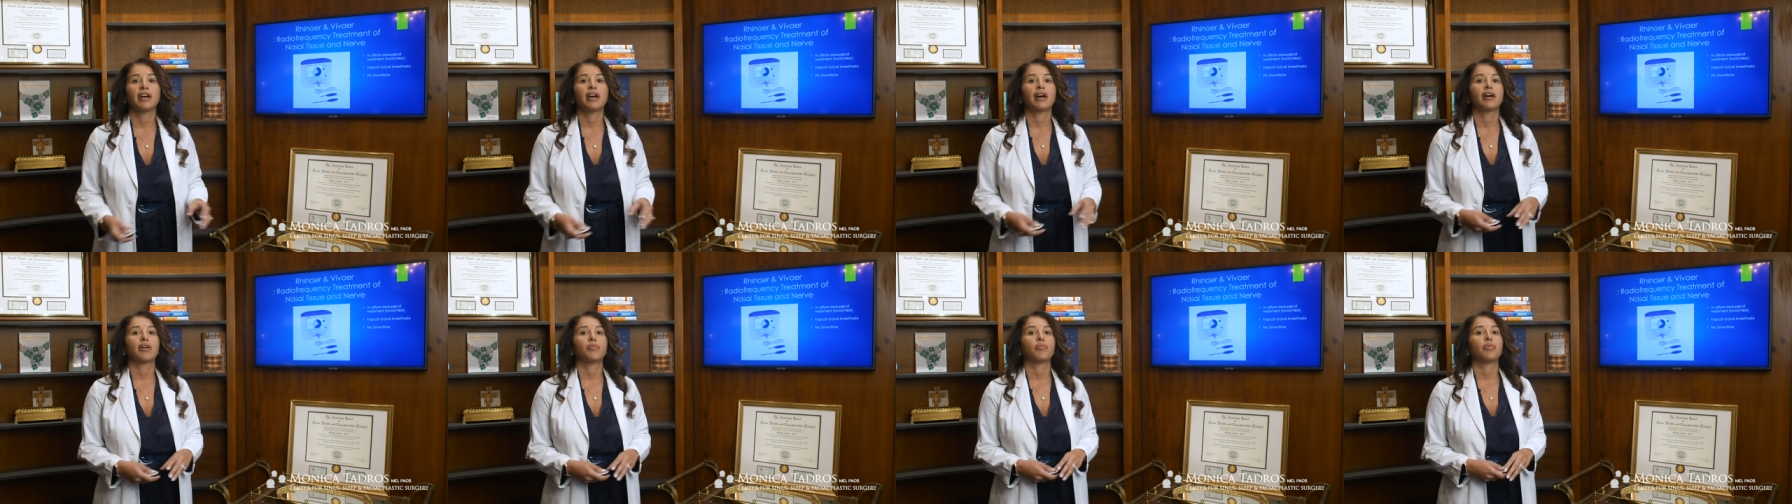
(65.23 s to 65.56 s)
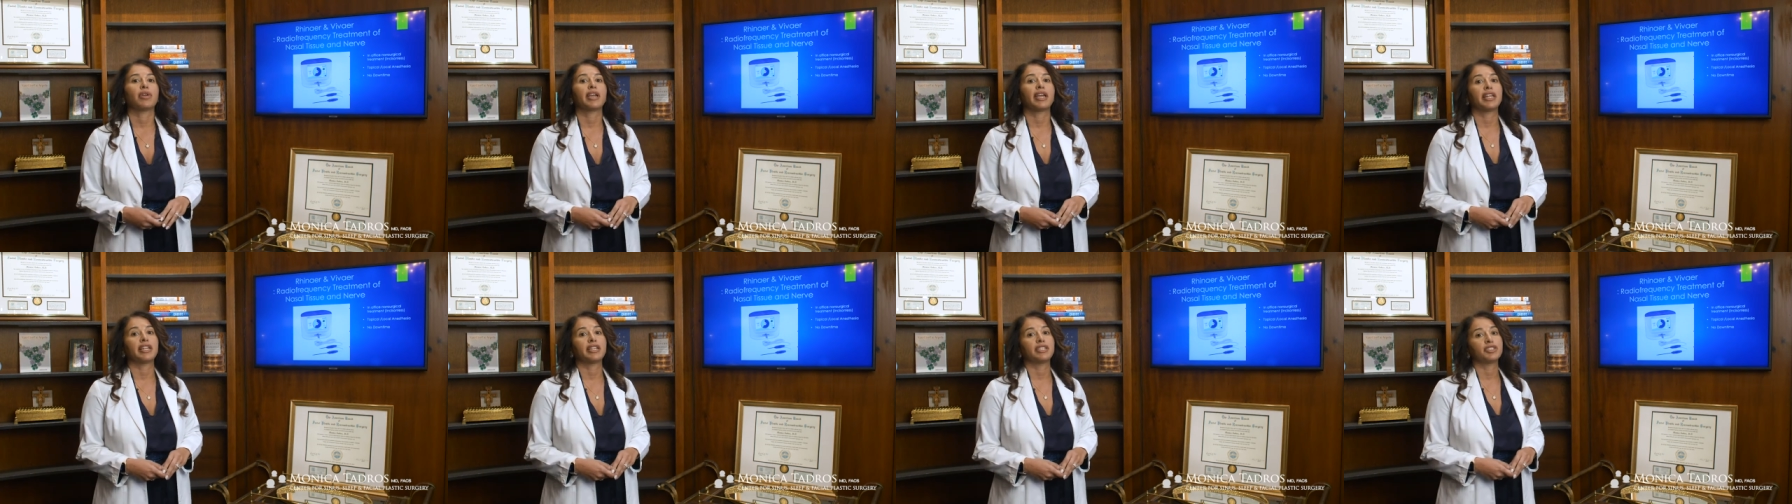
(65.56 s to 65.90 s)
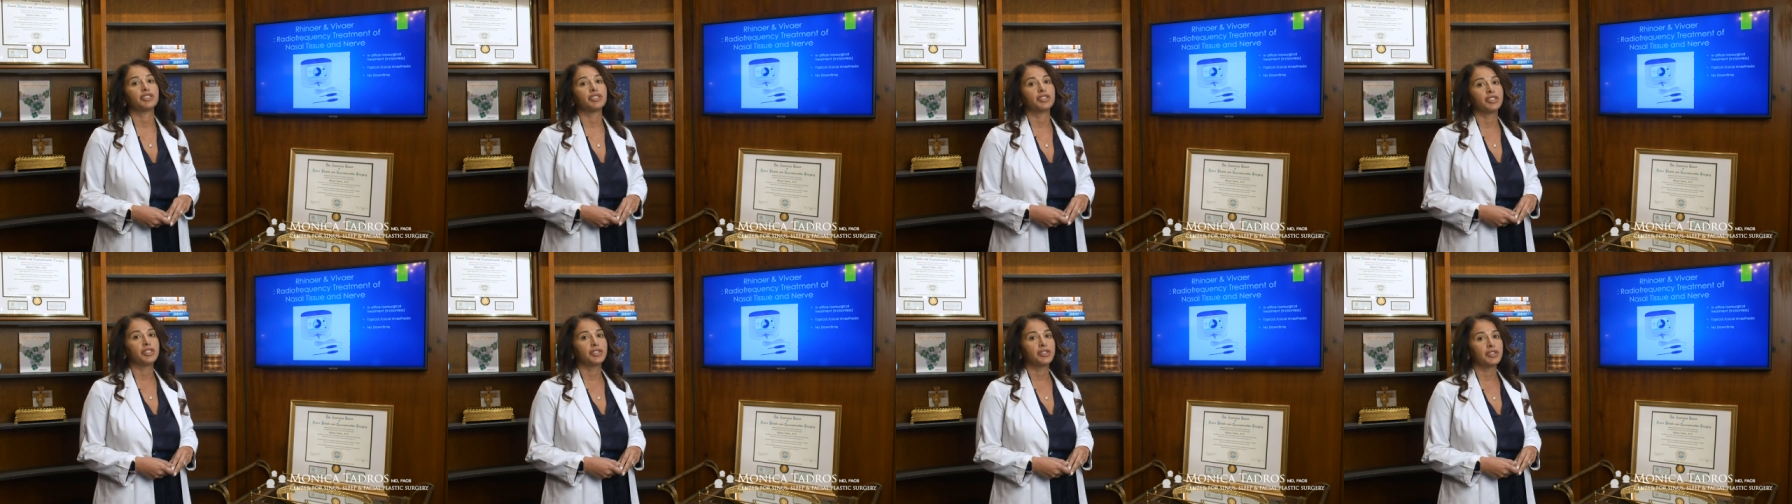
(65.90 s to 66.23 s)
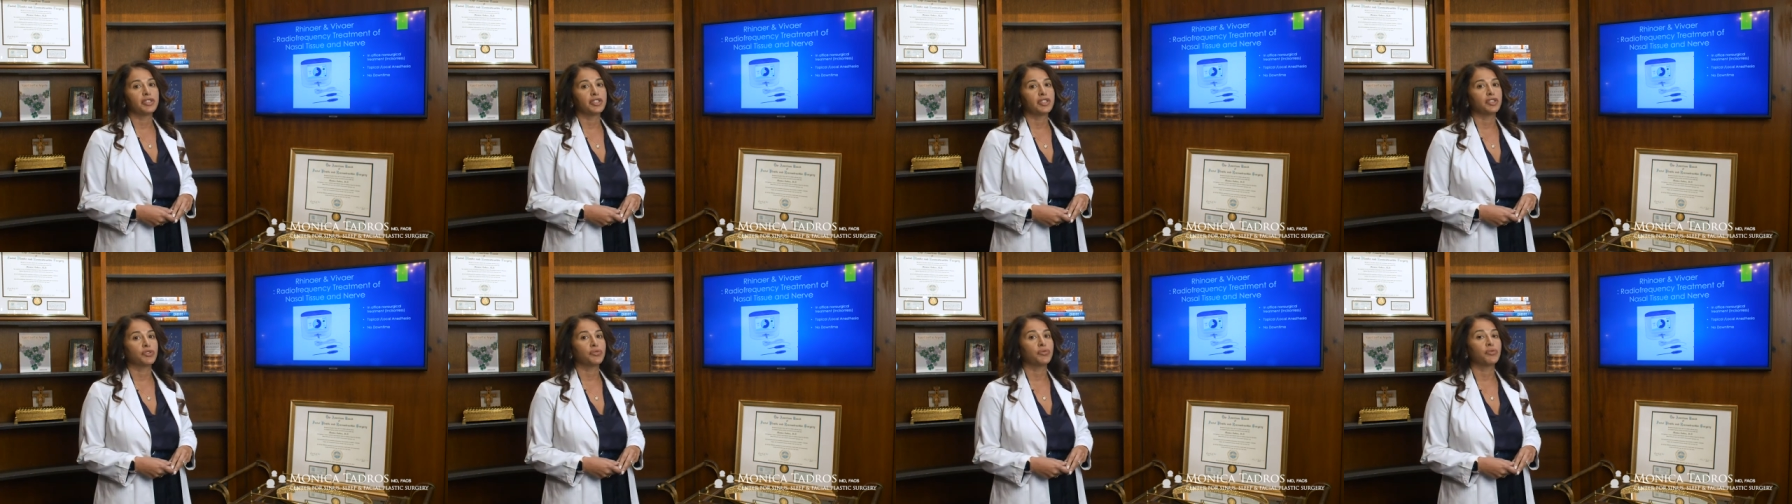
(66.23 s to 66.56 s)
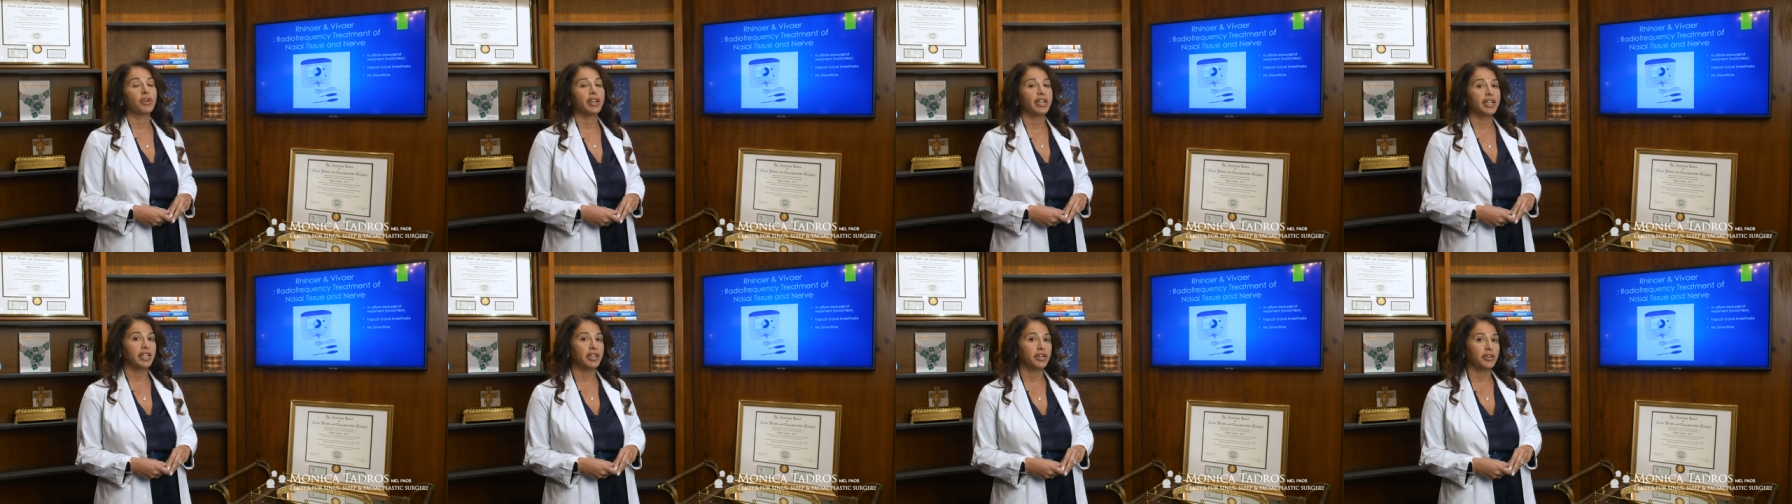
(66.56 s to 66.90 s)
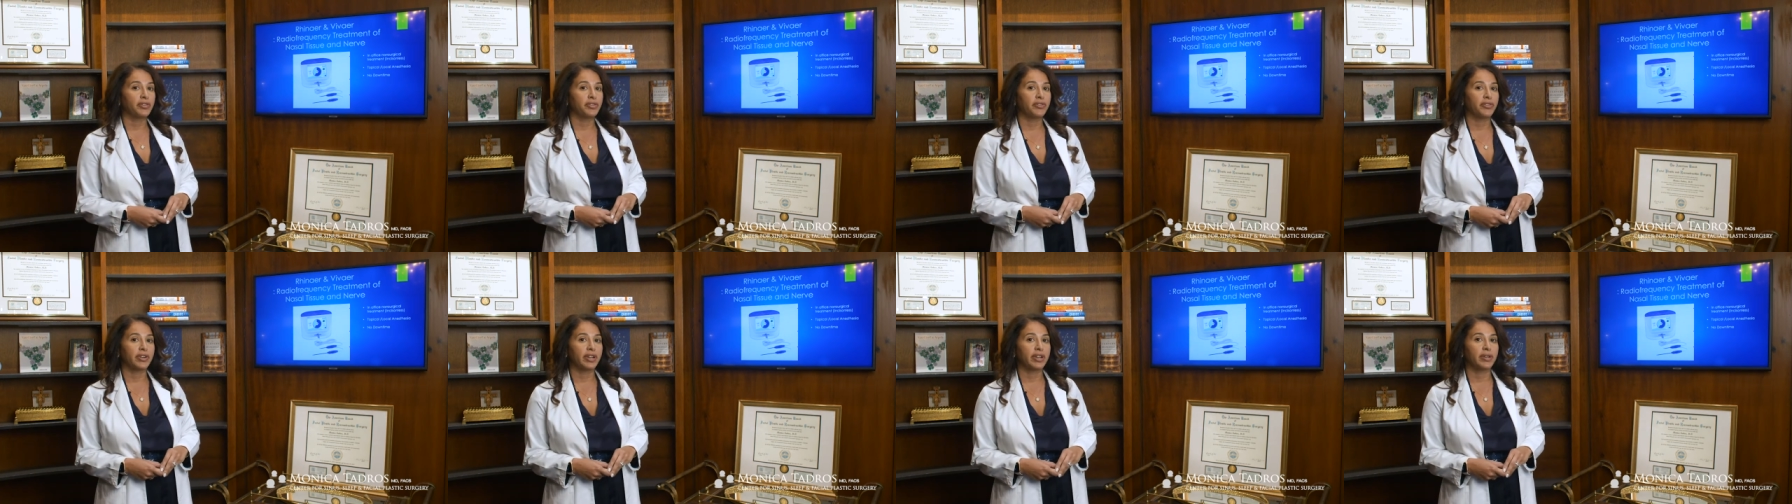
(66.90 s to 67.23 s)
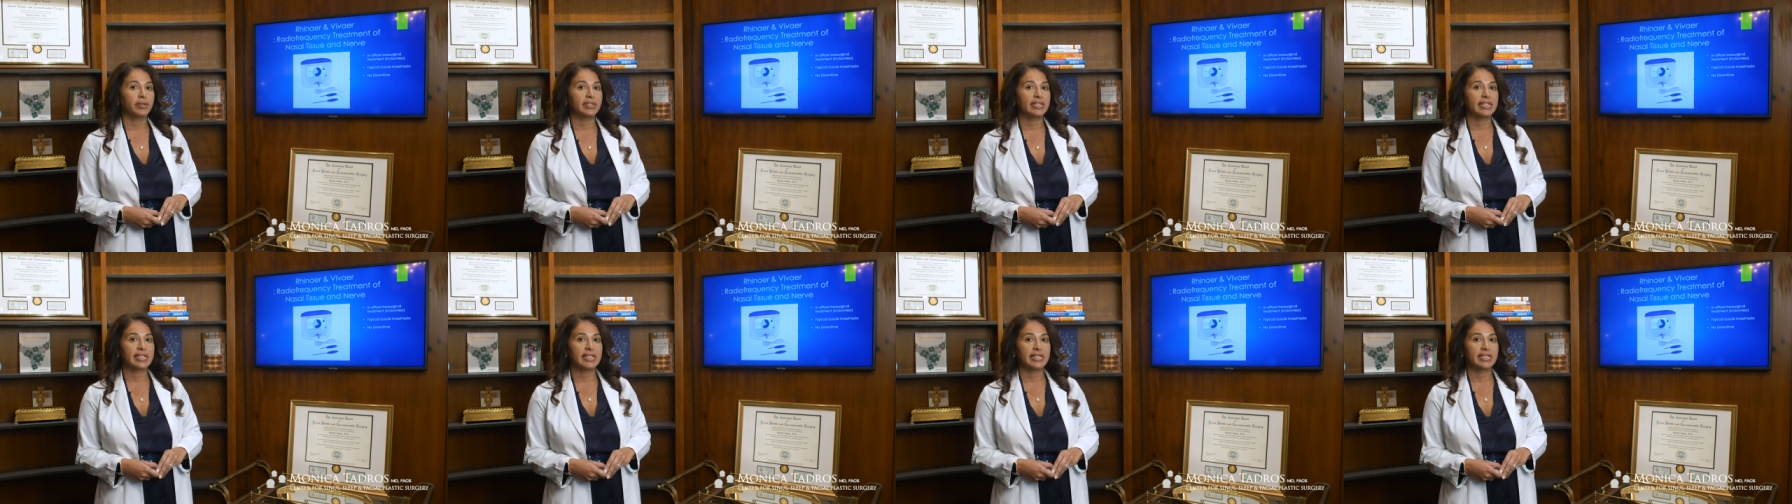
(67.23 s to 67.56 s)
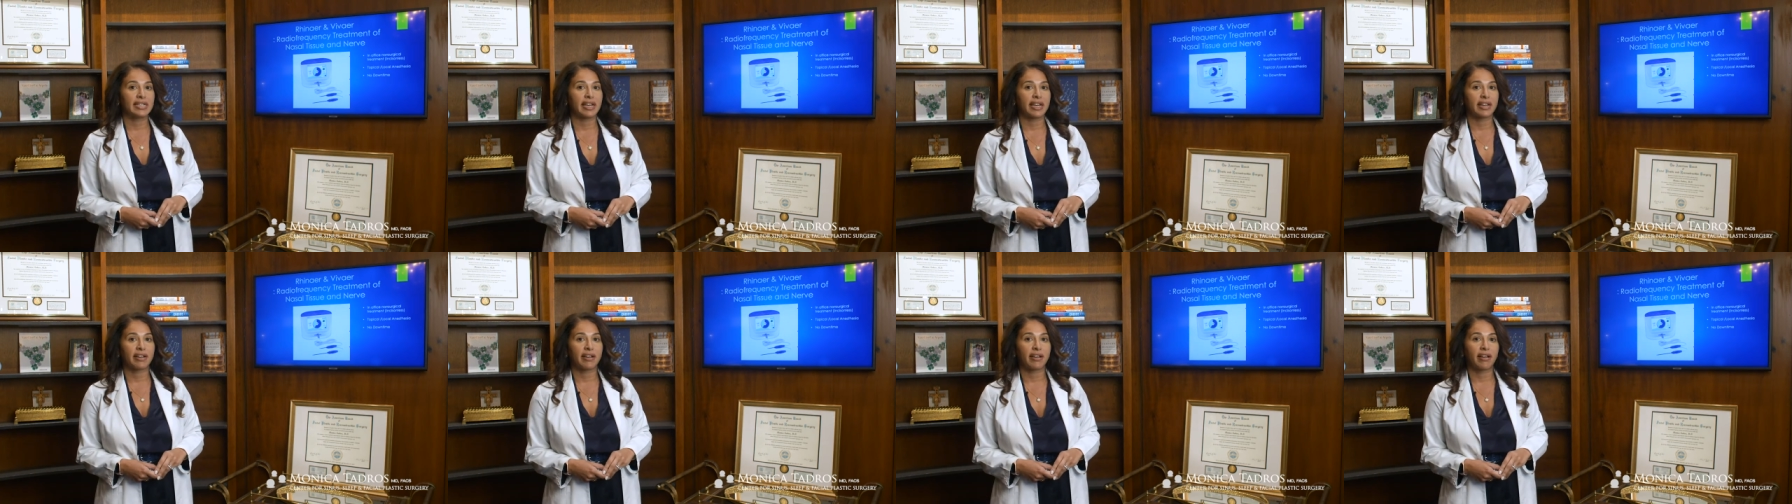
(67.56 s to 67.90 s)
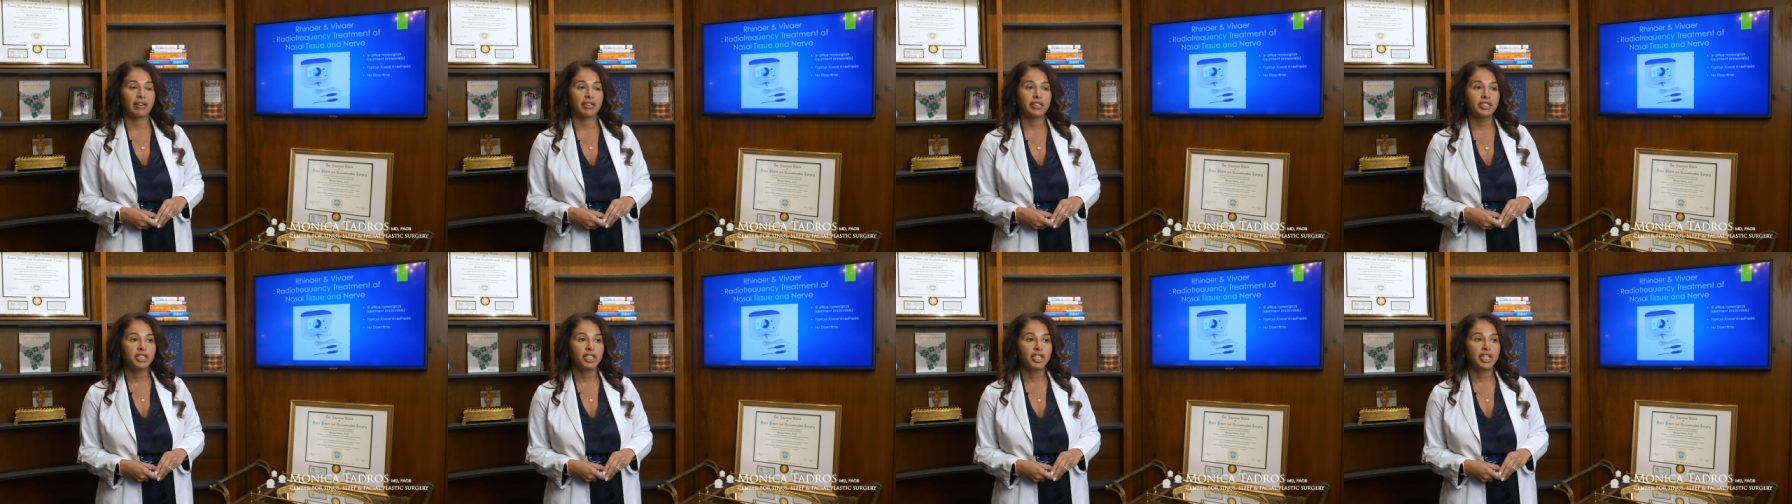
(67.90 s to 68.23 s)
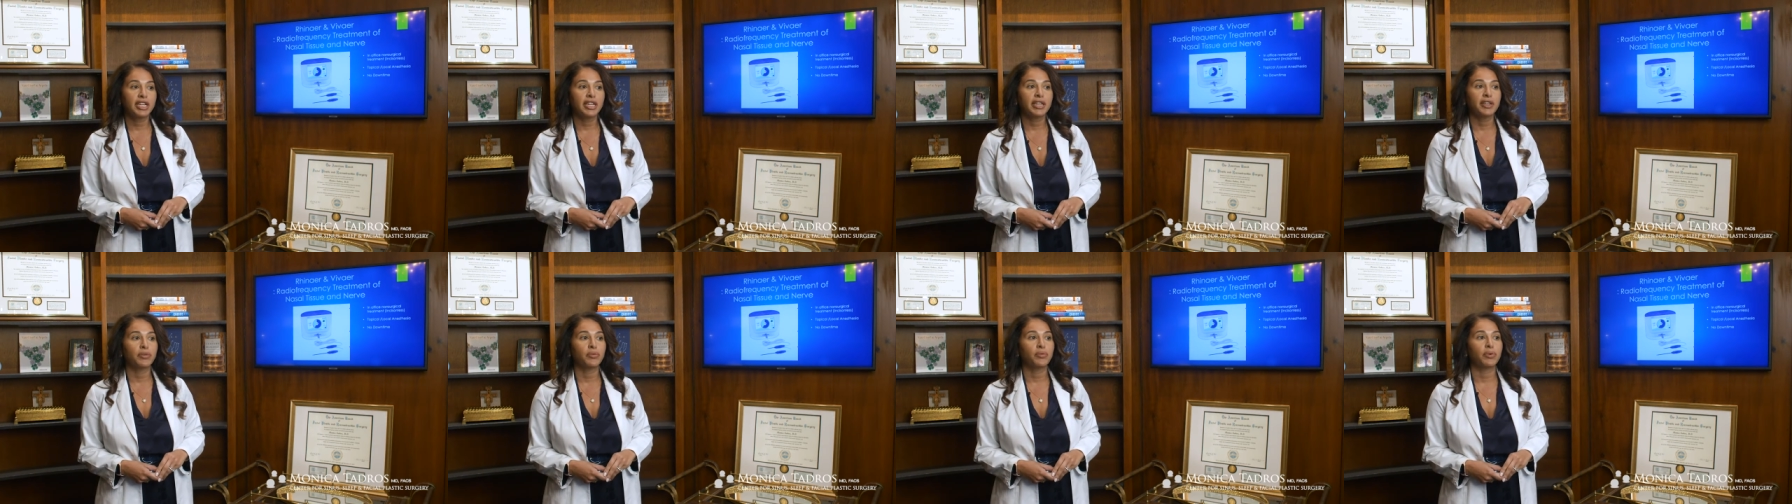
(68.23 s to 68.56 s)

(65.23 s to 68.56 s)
Um, it introduces radio frequency technology,